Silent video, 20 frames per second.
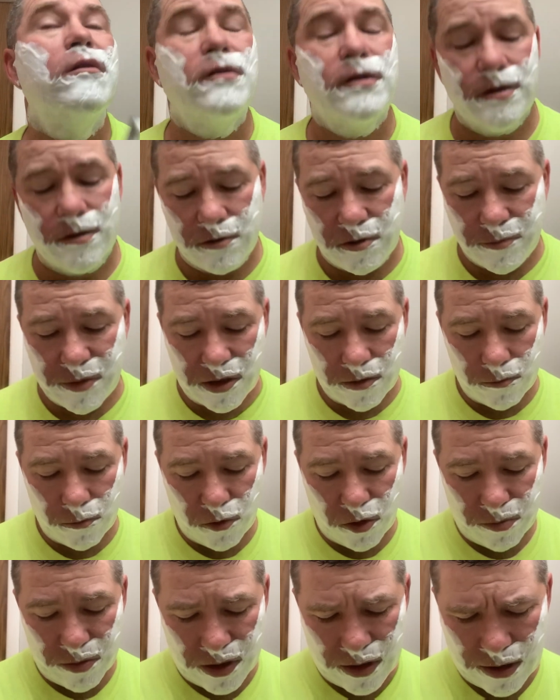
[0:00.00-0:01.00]
here's been
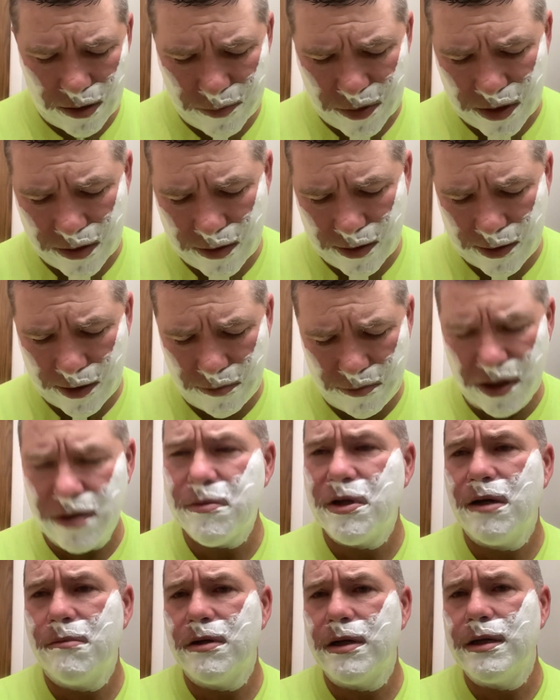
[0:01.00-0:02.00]
warming up. I think you might be
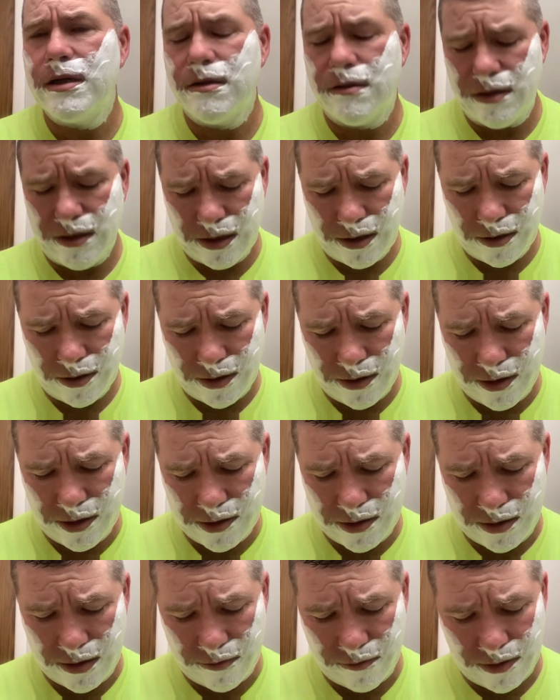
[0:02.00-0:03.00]
able to hear the air
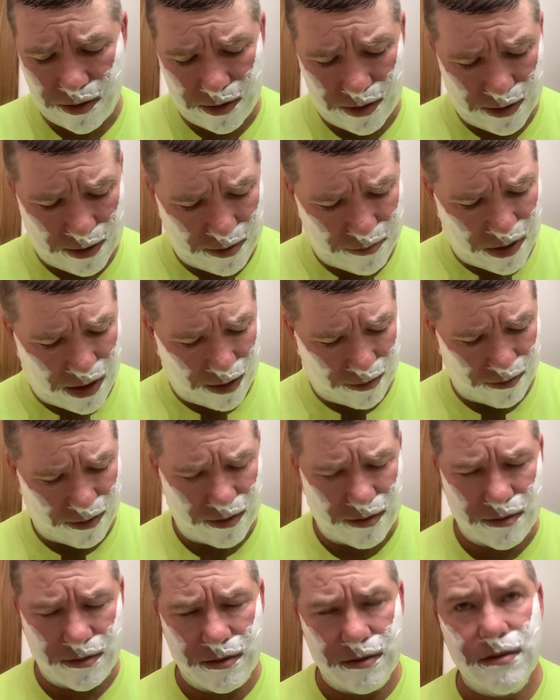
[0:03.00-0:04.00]
conditioning running in the
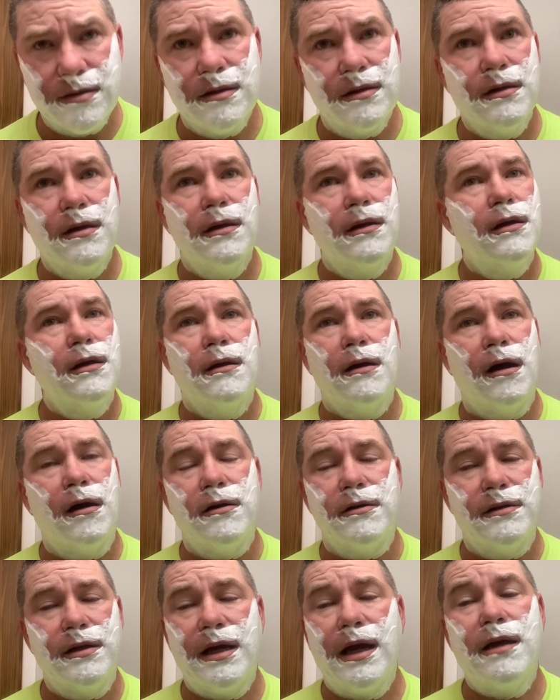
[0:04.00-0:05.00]
background.
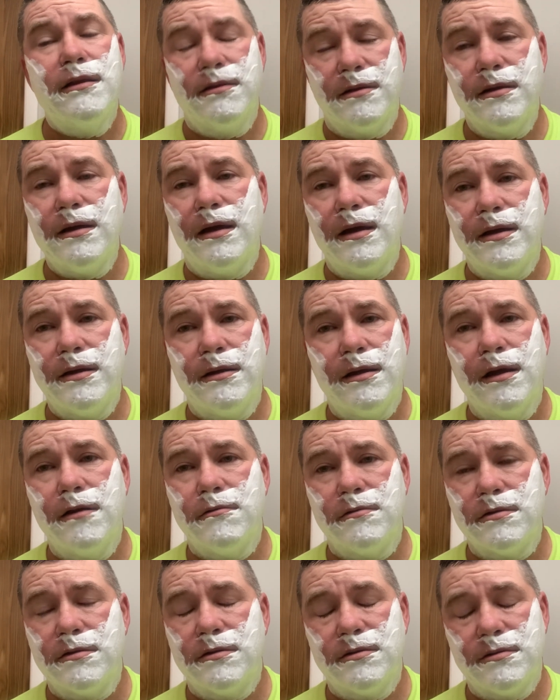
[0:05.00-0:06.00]
On the 8th day, there
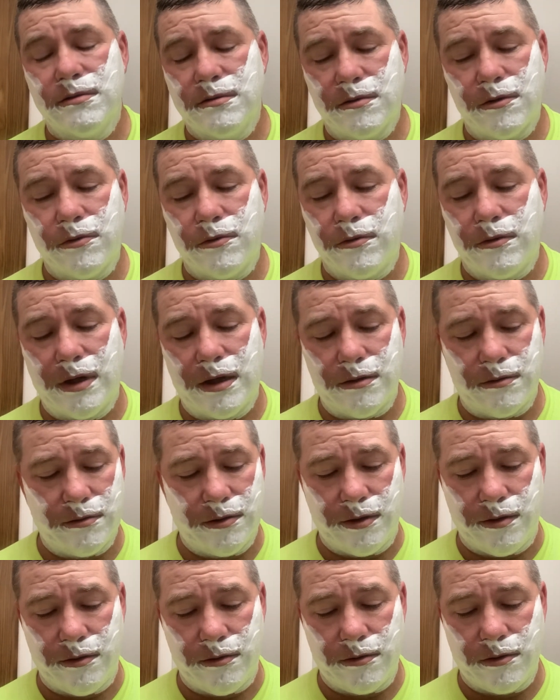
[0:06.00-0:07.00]
was, I don't
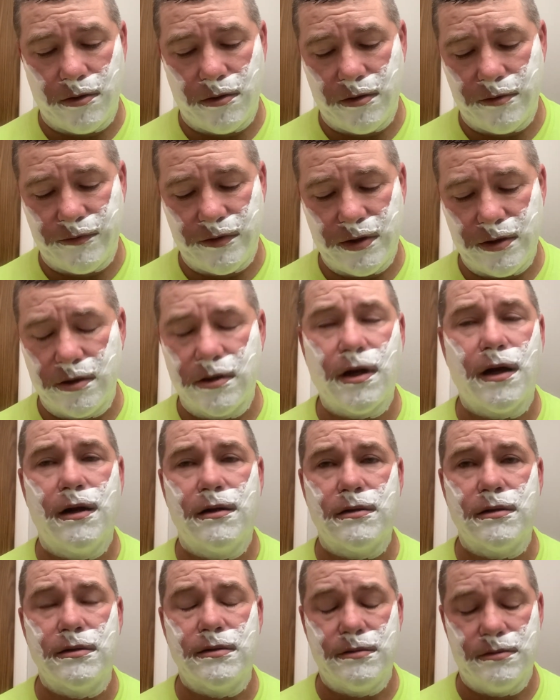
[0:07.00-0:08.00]
know, coffee,
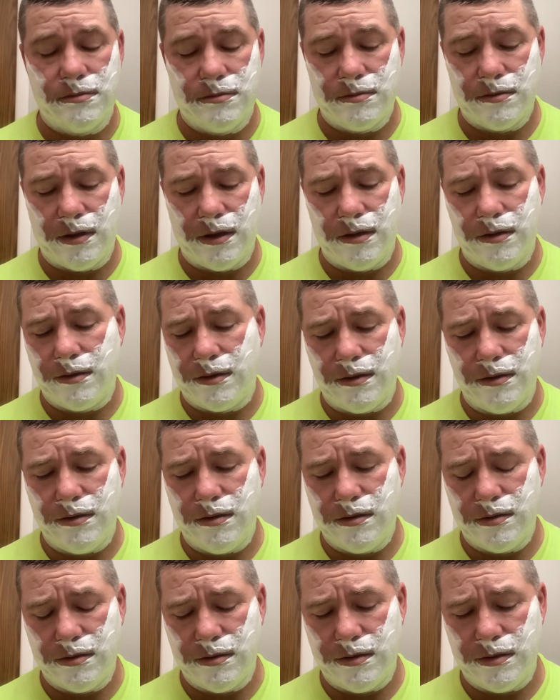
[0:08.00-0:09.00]
chocolate, air
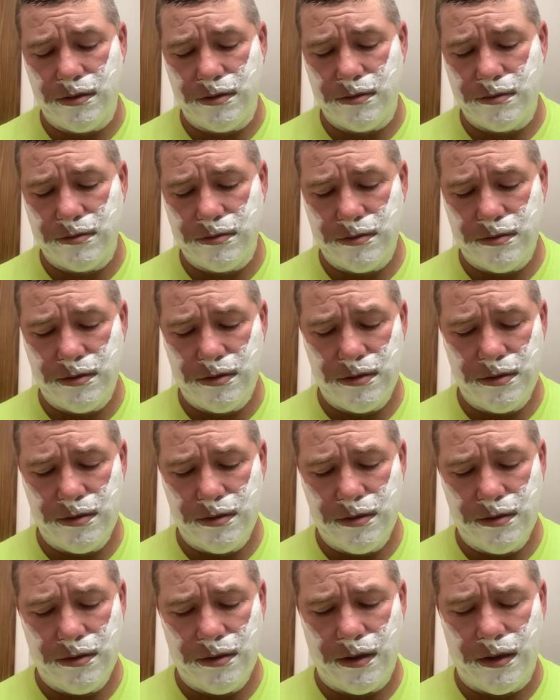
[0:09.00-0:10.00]
conditioning,
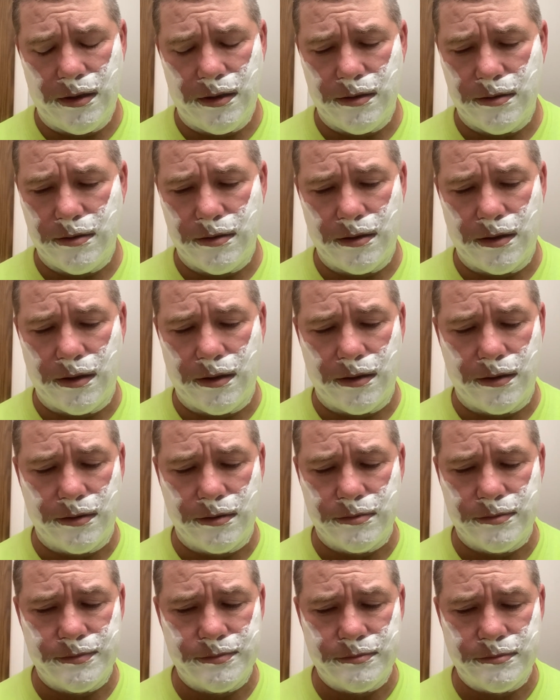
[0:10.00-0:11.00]
and
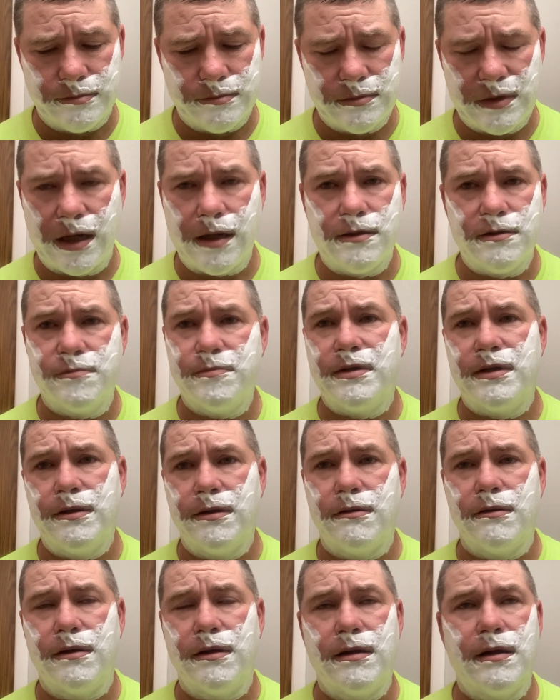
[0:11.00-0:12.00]
high-speed
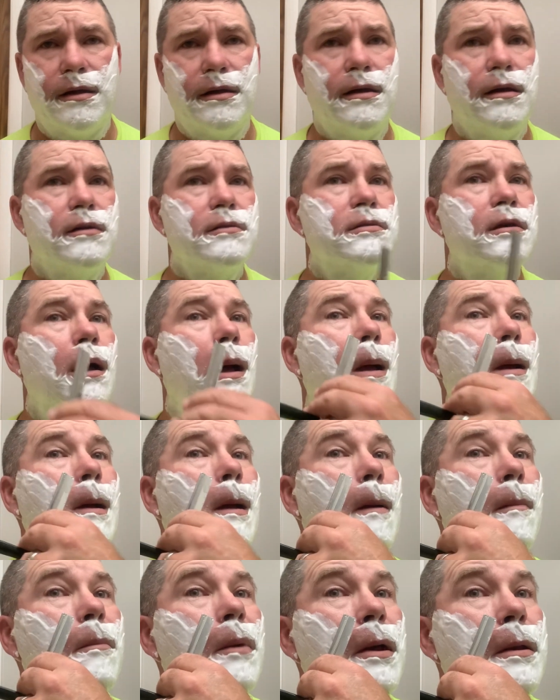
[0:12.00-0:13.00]
internet, I guess.
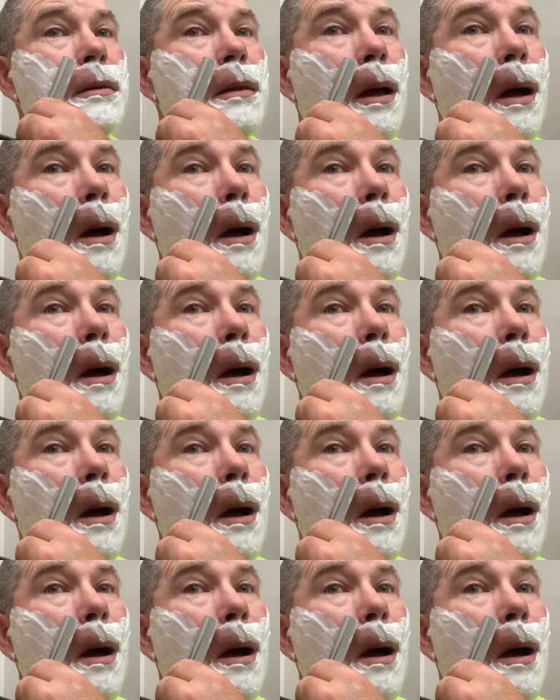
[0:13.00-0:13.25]
But